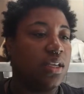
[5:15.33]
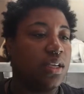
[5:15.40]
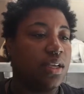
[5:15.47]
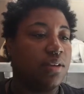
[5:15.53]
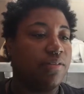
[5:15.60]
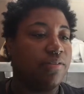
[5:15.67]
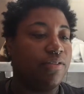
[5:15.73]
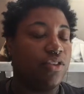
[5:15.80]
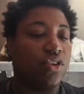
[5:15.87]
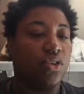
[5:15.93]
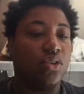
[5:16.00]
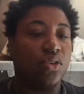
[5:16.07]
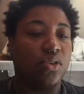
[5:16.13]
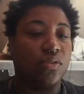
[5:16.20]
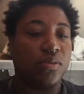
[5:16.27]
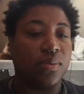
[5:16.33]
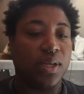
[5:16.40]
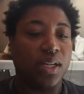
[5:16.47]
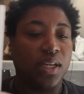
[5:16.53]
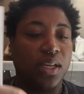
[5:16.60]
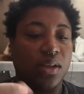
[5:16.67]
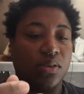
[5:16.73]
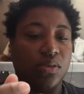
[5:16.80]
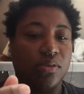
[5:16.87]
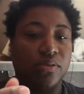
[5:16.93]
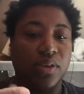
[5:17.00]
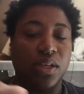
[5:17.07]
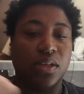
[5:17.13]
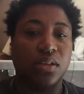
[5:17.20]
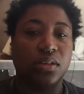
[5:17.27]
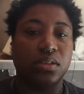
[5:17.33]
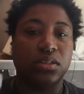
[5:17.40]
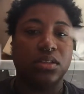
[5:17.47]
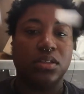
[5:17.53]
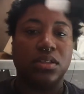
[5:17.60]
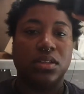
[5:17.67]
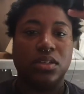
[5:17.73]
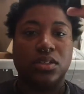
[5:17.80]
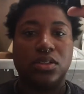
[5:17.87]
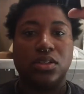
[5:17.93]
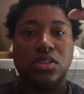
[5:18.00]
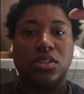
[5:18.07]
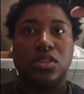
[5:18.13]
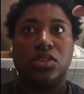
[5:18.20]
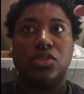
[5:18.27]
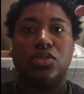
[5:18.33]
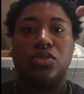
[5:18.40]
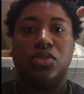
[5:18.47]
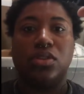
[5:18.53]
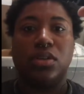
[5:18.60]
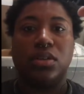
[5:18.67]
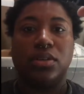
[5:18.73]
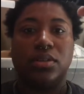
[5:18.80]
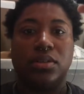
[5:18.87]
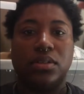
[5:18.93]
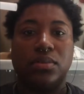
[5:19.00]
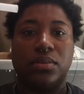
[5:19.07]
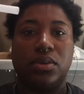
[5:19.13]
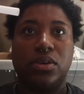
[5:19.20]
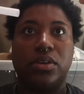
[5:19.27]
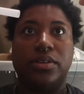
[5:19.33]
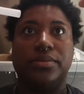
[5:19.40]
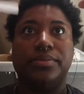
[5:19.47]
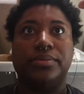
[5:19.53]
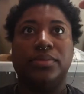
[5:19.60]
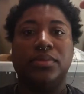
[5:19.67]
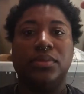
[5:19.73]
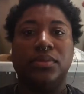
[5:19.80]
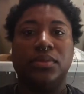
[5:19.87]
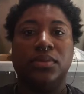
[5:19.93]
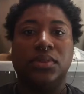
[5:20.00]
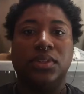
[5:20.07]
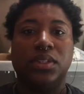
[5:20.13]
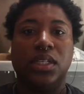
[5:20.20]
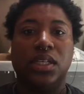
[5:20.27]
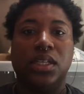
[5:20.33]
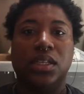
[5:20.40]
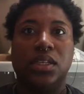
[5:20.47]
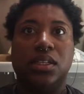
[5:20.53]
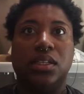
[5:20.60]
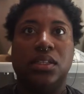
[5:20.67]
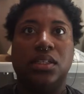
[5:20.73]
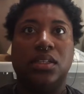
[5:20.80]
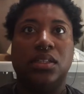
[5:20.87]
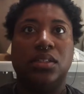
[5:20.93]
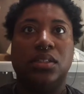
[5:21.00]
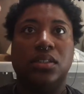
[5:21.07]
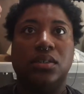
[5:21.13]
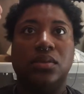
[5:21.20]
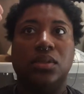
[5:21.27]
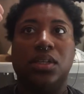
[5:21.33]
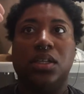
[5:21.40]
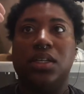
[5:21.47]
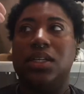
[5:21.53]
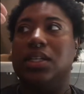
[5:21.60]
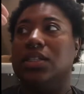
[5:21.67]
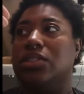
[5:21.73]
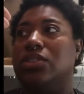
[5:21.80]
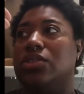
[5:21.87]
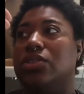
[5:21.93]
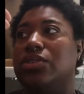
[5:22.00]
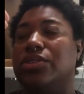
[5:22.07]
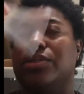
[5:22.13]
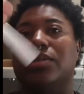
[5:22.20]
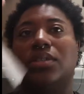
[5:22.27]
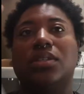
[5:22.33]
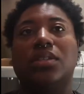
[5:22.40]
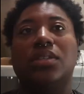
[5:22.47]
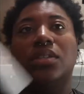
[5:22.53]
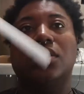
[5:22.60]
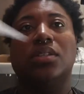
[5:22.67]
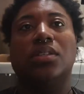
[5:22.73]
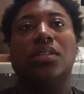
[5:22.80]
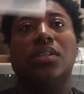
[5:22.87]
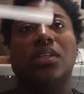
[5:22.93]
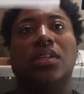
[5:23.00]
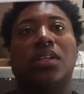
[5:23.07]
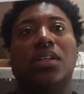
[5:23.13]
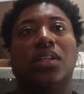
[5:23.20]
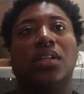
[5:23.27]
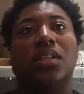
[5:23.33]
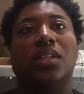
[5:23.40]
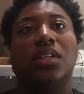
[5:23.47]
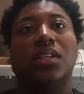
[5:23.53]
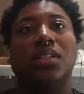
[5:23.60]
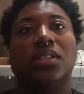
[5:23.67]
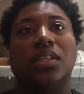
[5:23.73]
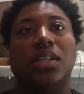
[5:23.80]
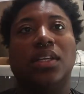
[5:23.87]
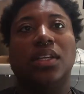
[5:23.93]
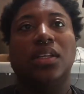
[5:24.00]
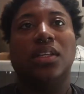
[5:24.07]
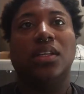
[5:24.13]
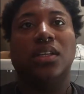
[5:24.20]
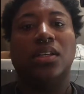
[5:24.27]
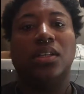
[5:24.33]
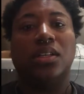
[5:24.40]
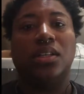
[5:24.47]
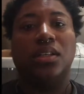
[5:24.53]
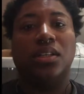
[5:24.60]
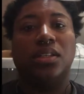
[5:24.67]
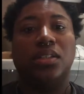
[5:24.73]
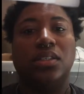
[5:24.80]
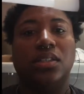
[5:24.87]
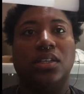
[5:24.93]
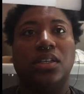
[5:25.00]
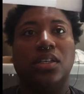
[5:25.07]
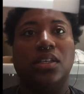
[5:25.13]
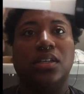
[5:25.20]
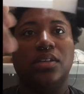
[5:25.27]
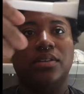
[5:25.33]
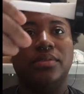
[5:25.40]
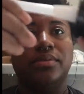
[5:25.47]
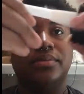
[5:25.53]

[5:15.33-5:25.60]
Got fur all over my daggone fingers. So this is the straw part. And I'm going to insert this in into here,